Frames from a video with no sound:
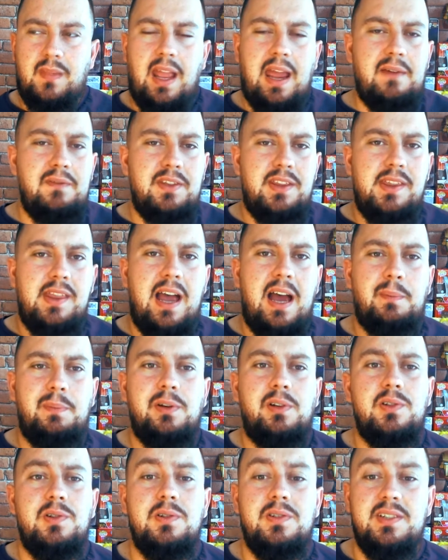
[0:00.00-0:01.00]
everything that
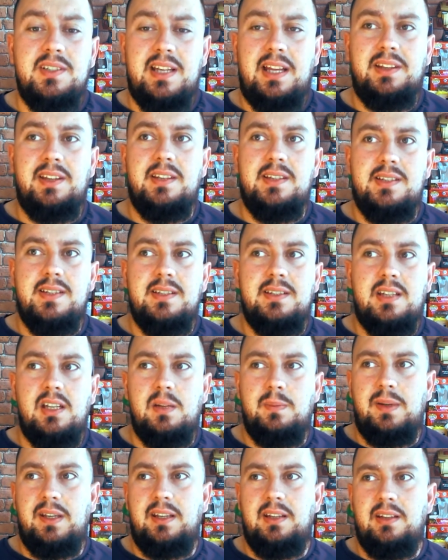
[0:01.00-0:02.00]
happened. Because understand that this is
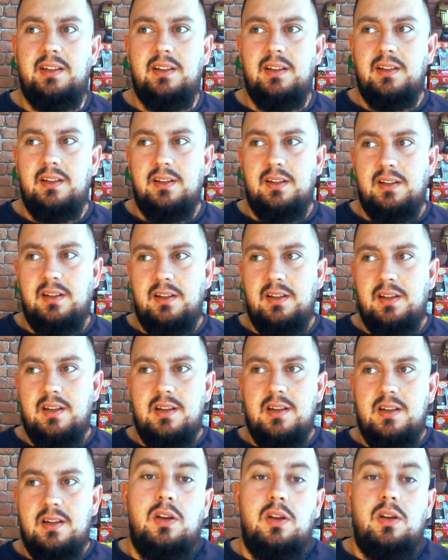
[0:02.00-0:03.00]
going to be.
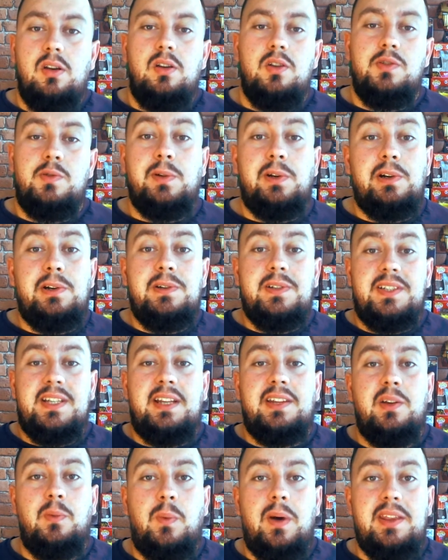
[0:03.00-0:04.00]
So we've got to
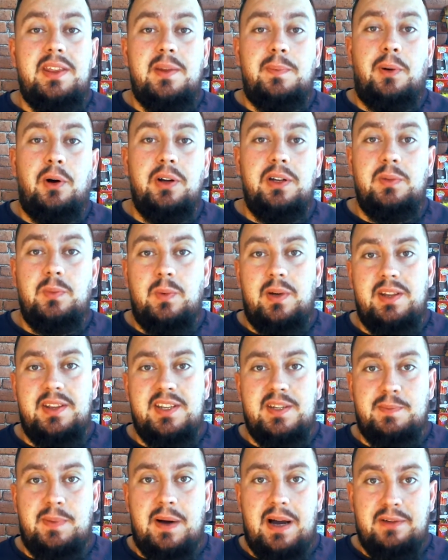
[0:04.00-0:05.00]
understand that when the point where
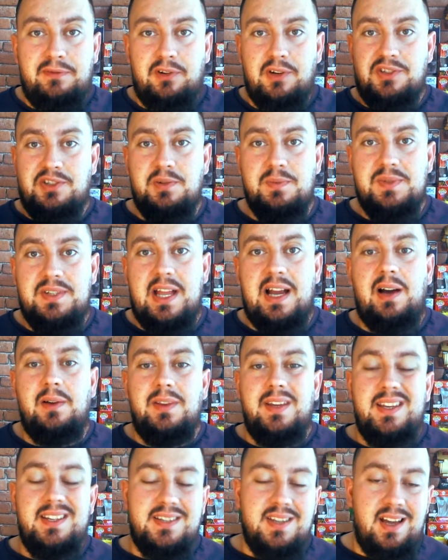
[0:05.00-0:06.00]
this Bifrost comes
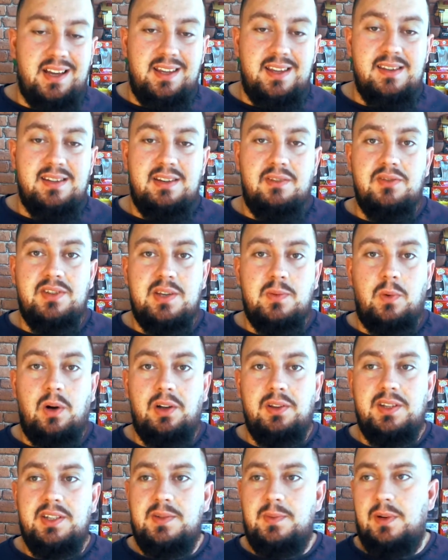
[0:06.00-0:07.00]
down, it is
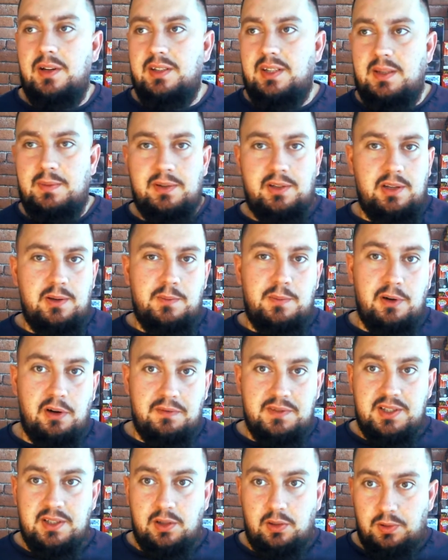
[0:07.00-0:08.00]
1971. This is where DB Cooper
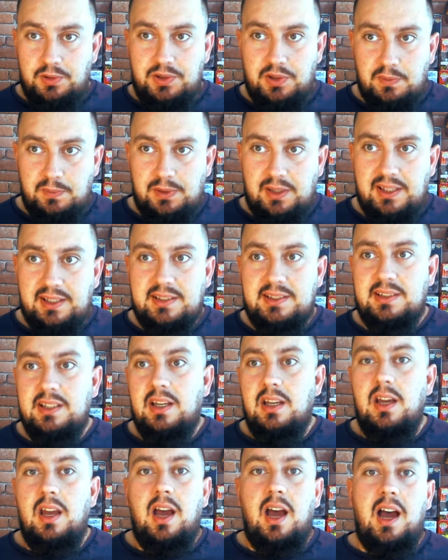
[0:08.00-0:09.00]
obviously all took place.
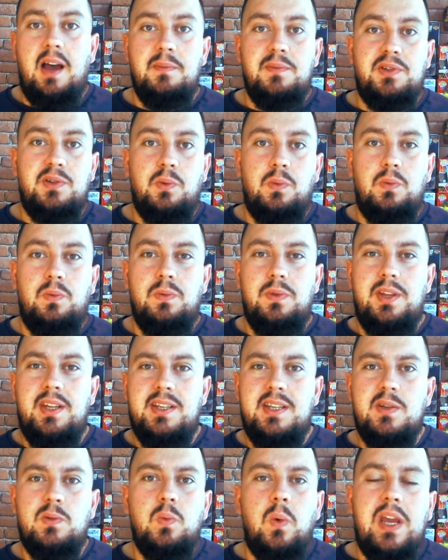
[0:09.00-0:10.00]
So
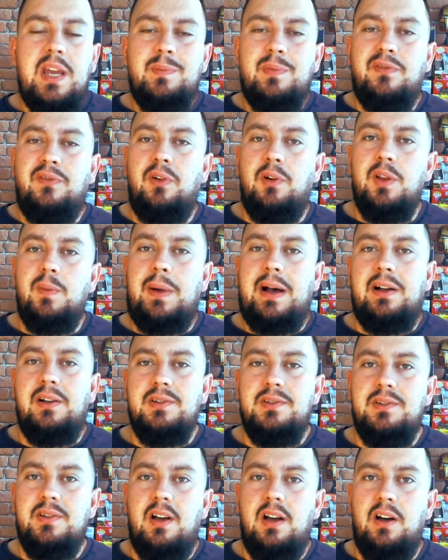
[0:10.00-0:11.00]
this is way before the
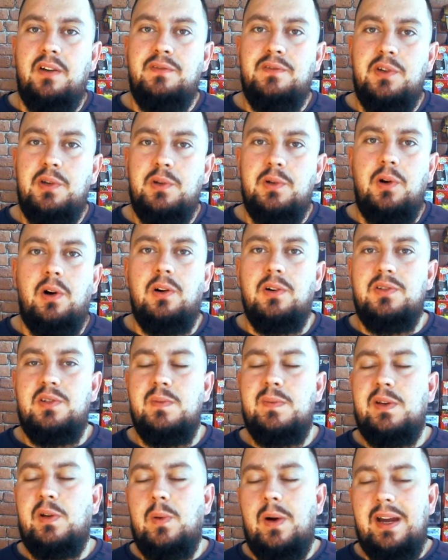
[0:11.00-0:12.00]
battles of New York. So
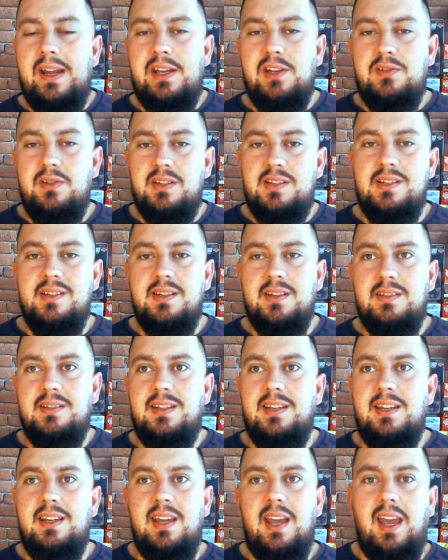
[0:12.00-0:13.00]
it'd be quite interesting to
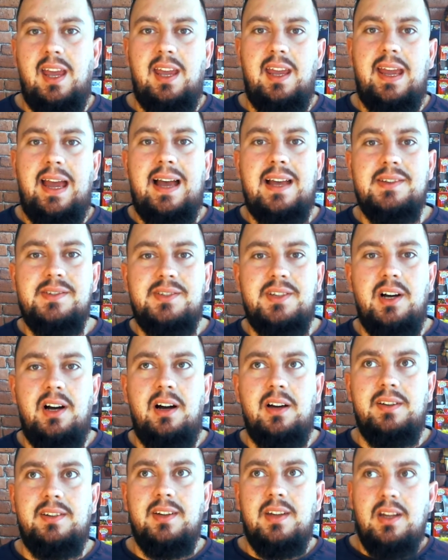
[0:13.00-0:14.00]
see a
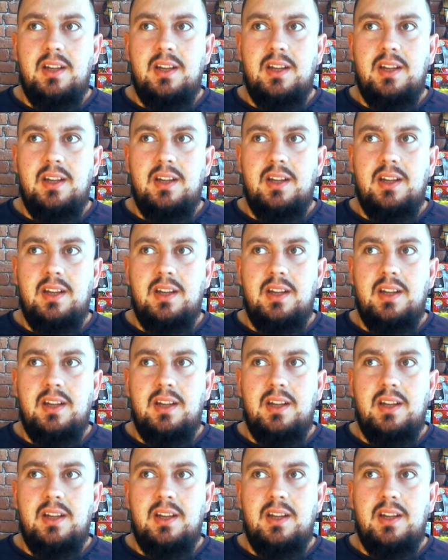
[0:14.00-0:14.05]
Asgard